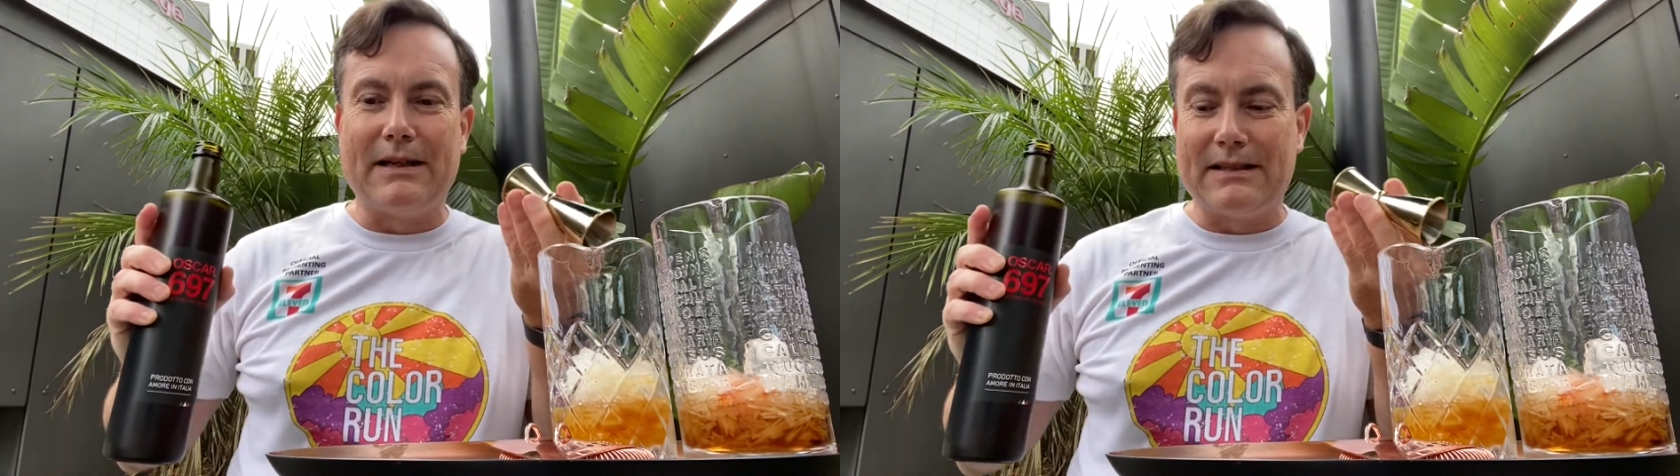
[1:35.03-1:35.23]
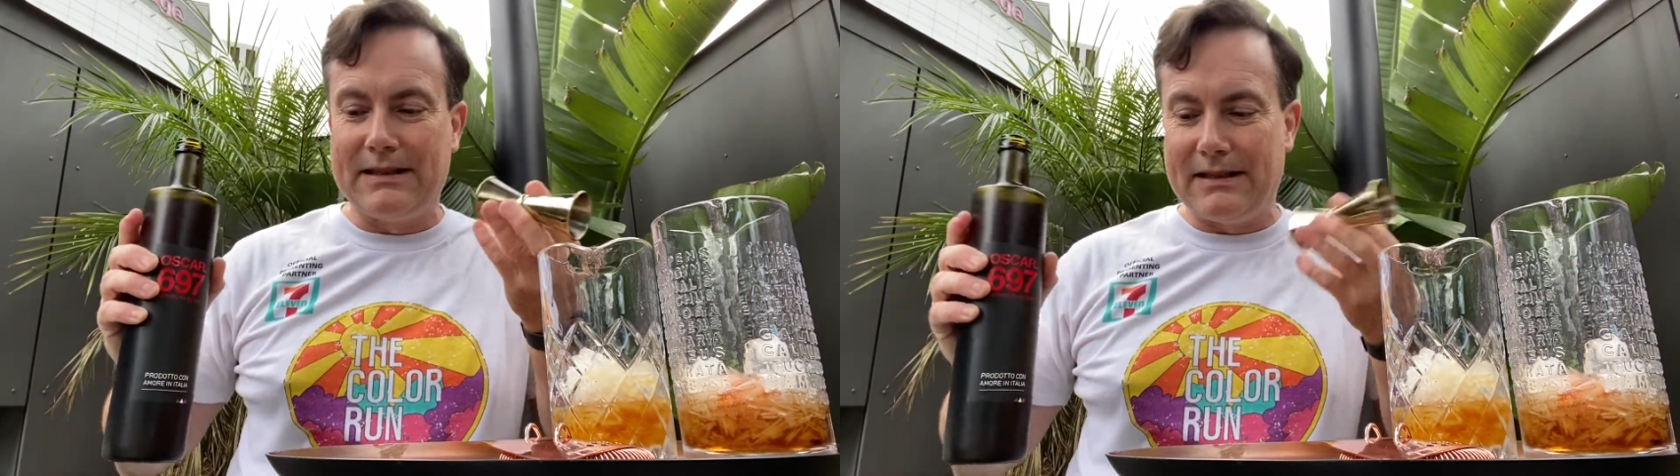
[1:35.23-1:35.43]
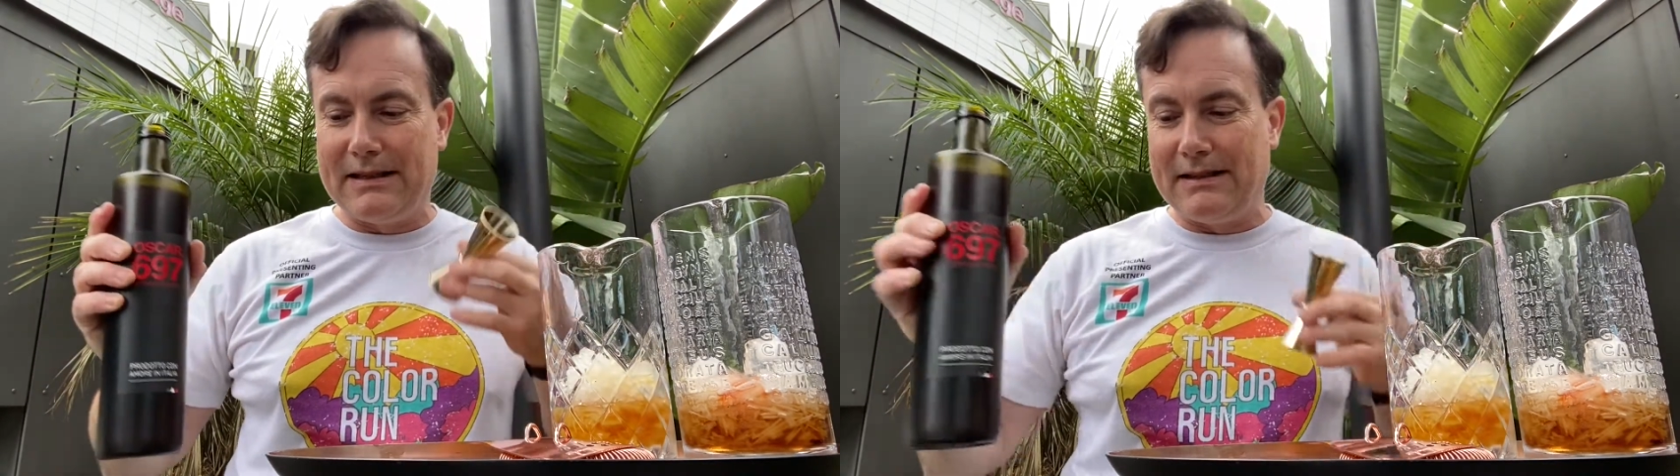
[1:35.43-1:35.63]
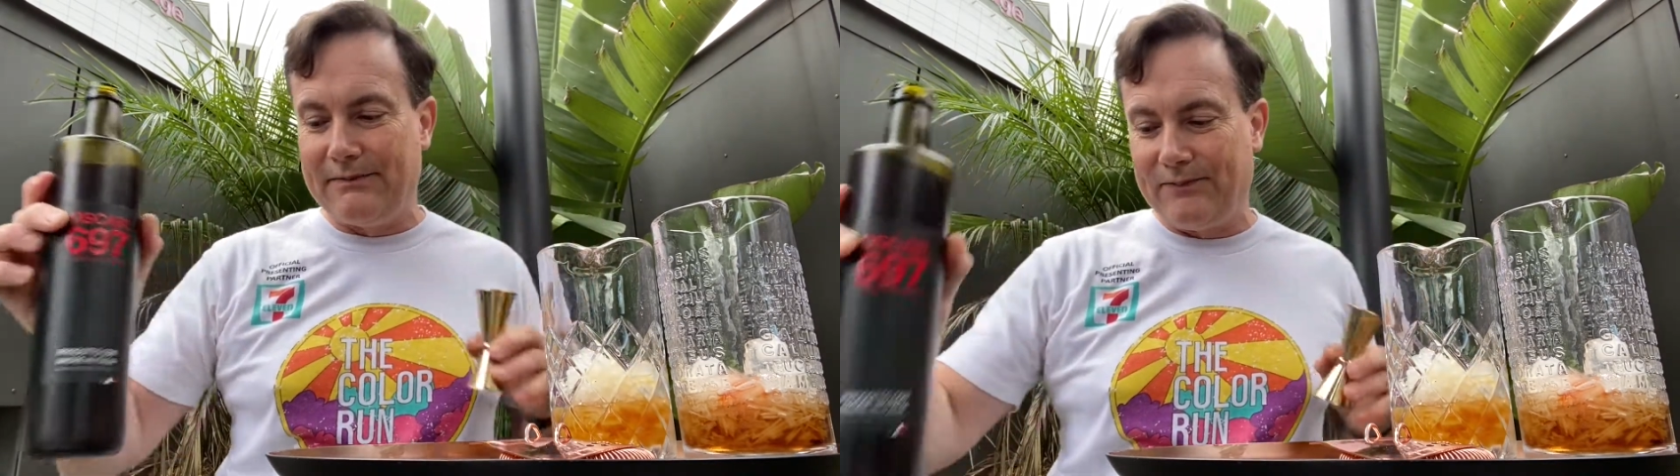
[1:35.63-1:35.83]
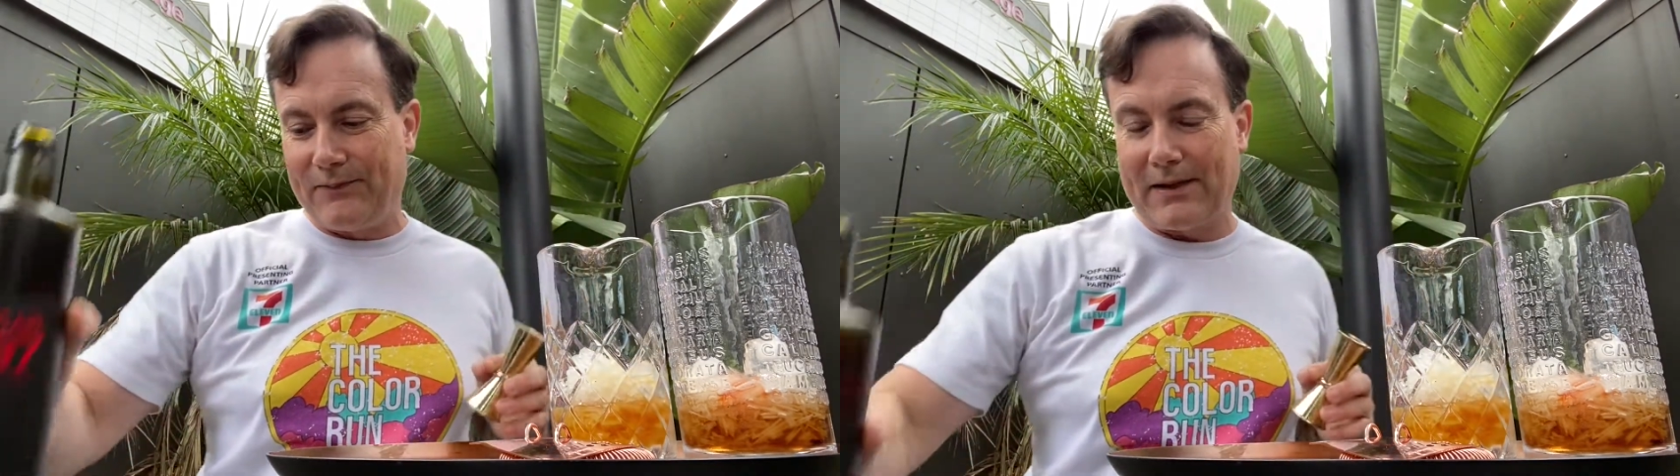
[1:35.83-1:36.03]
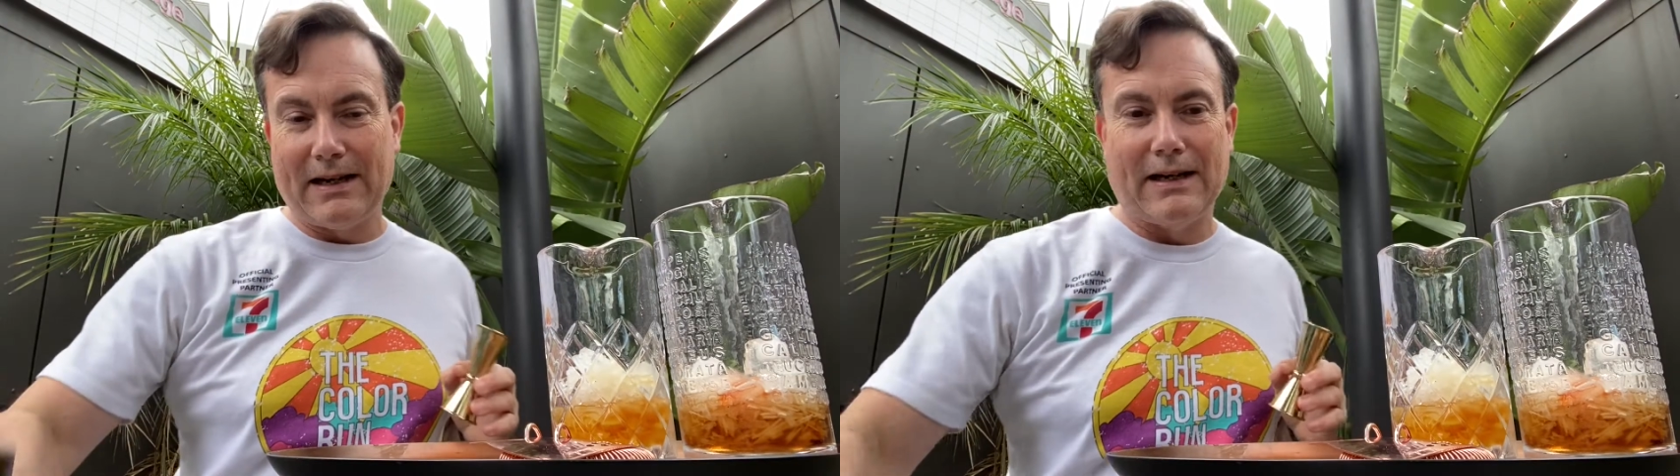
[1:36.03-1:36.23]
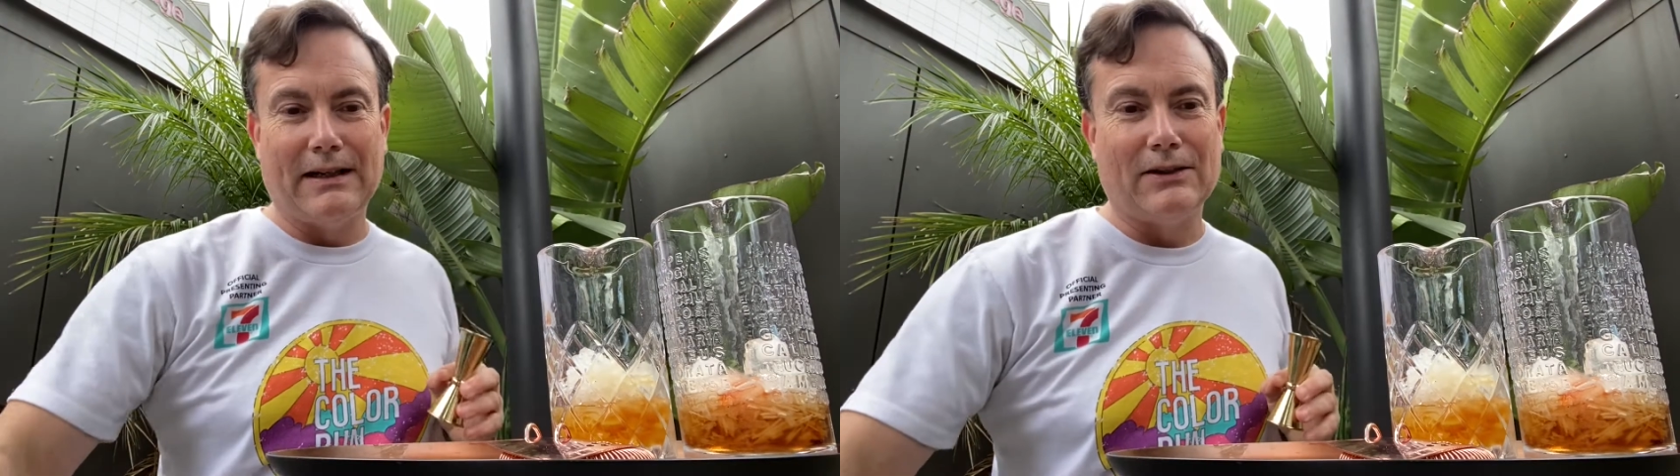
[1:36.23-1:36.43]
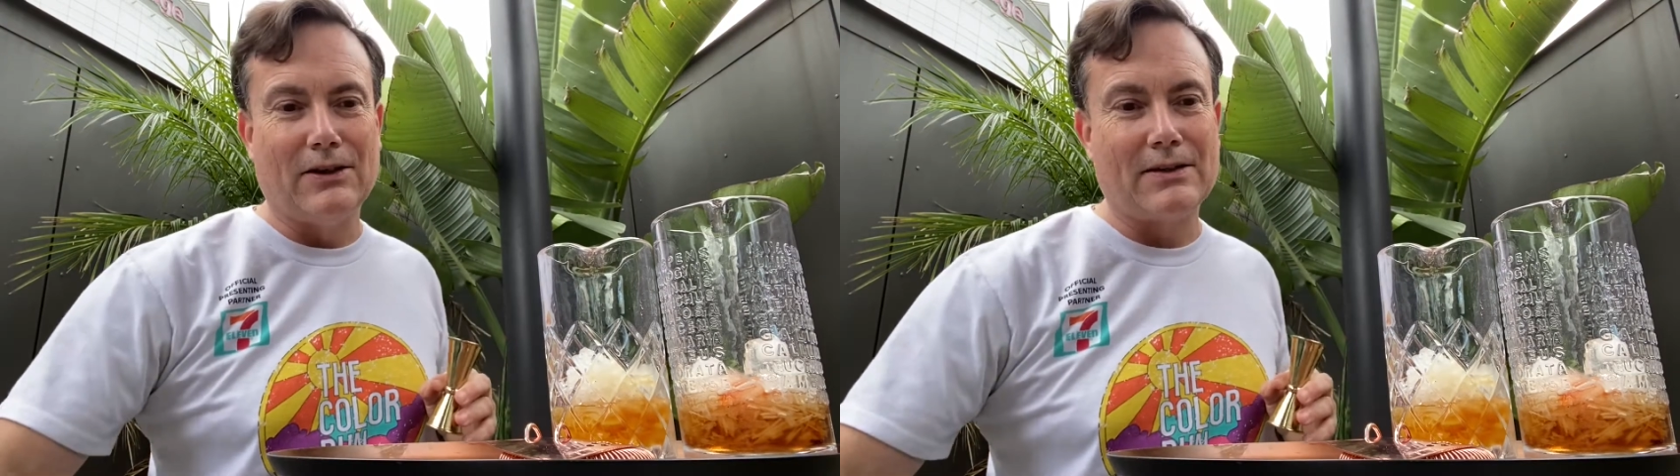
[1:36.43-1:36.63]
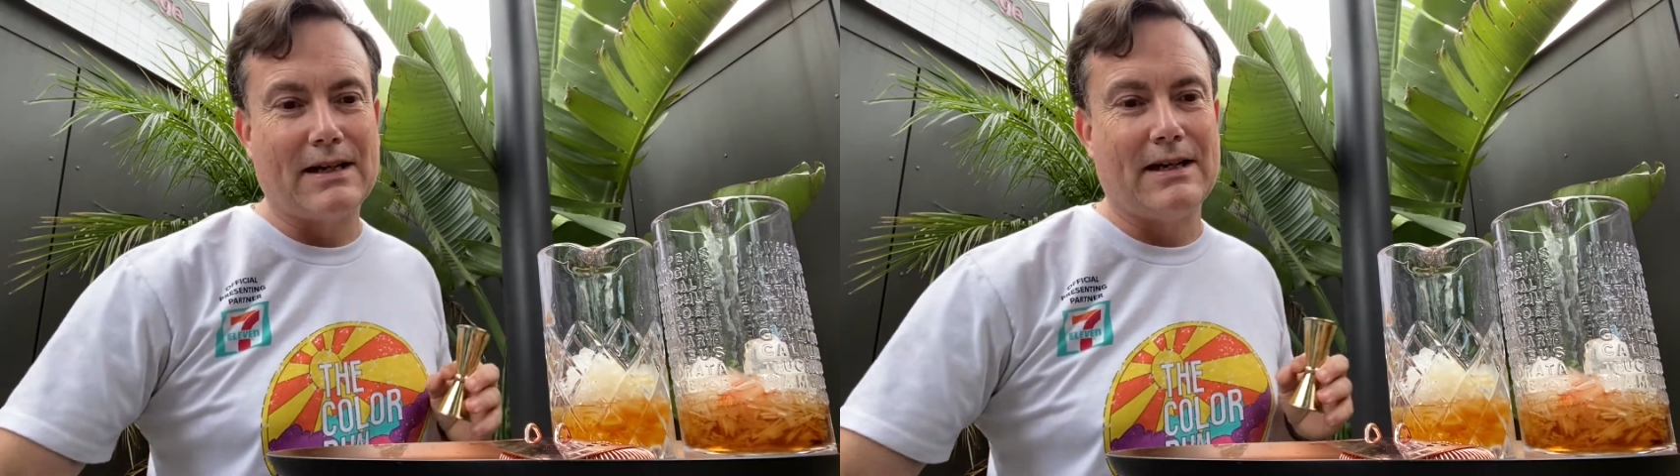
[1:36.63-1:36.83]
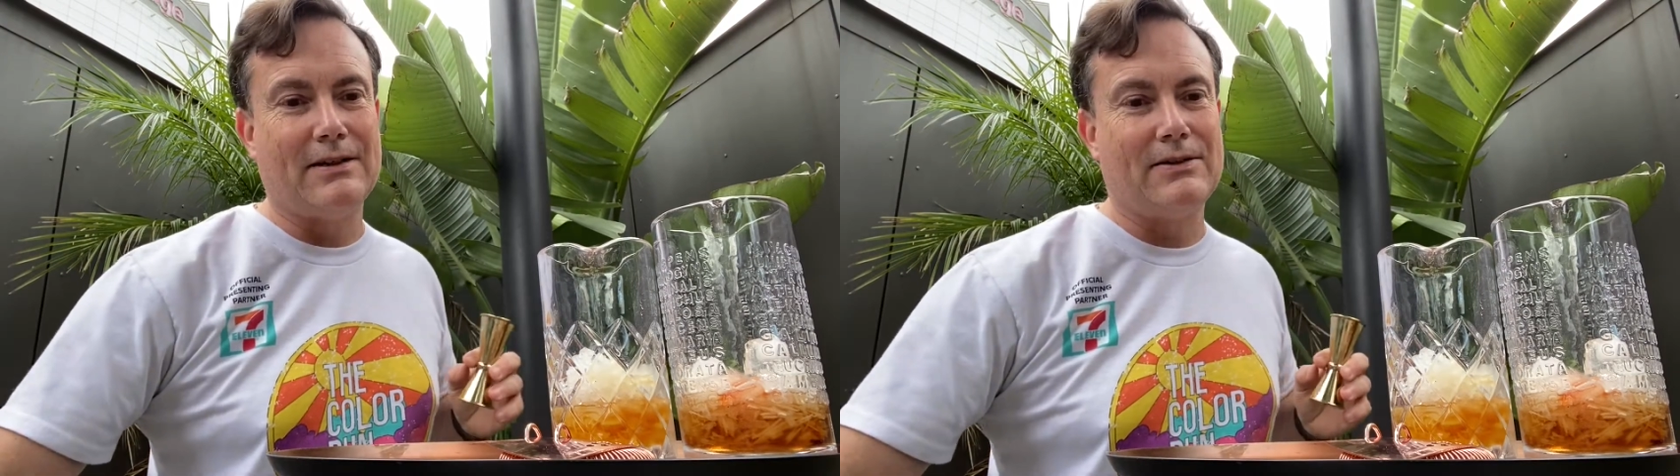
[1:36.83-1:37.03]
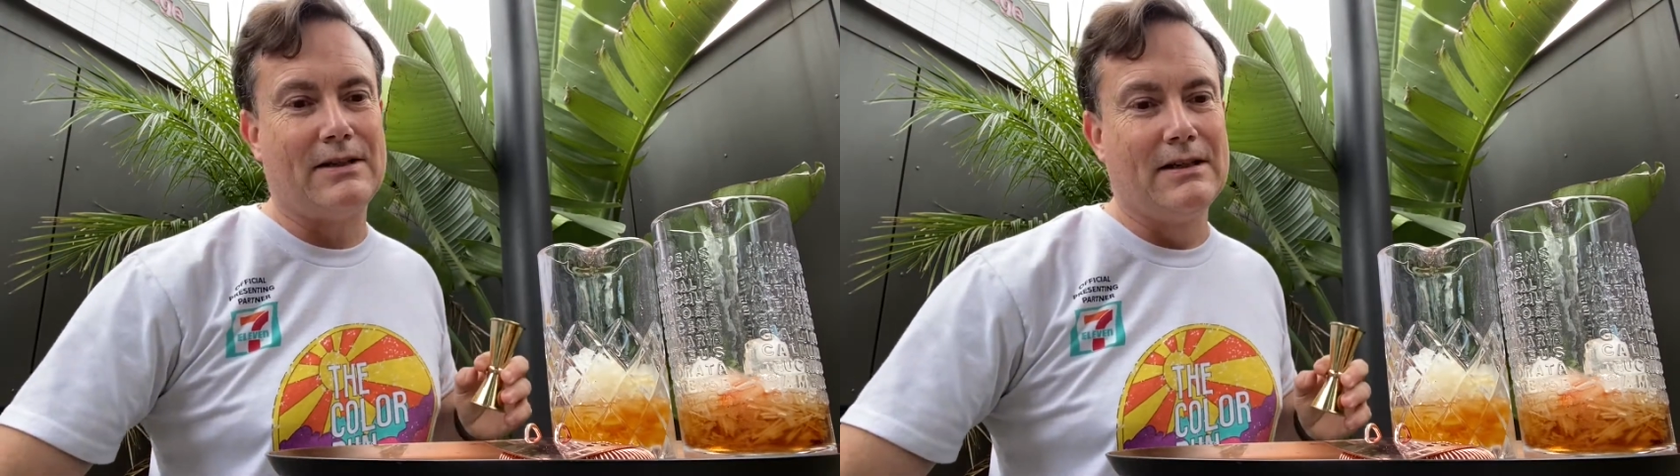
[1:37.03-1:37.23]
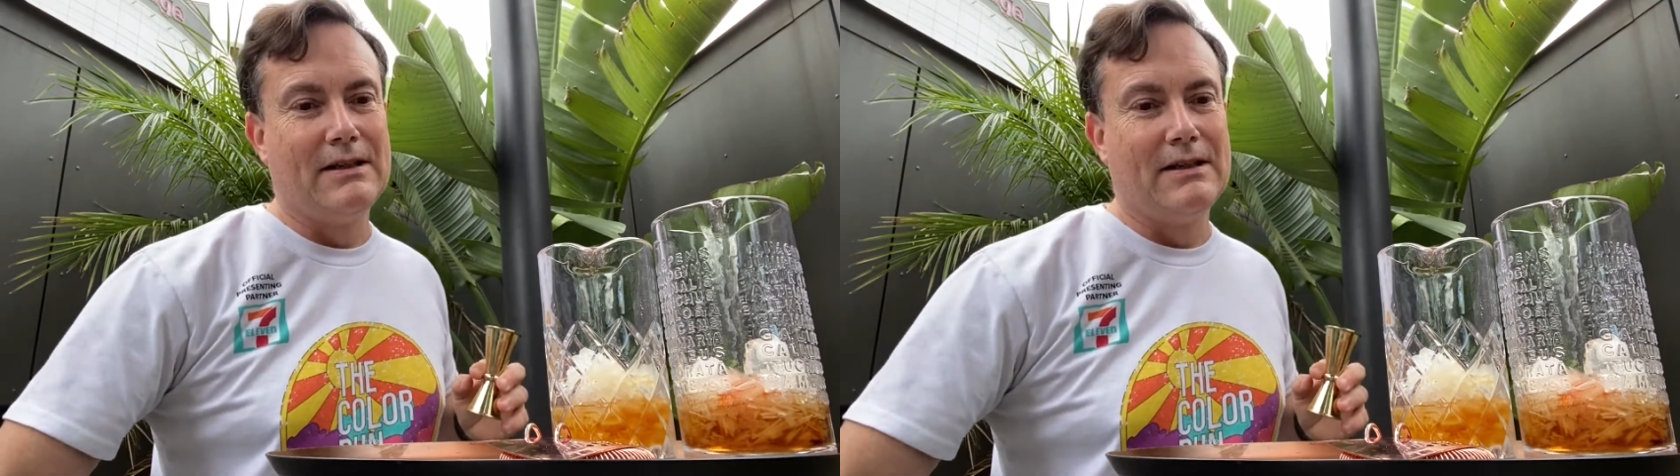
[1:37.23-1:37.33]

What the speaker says: Sydney locktails,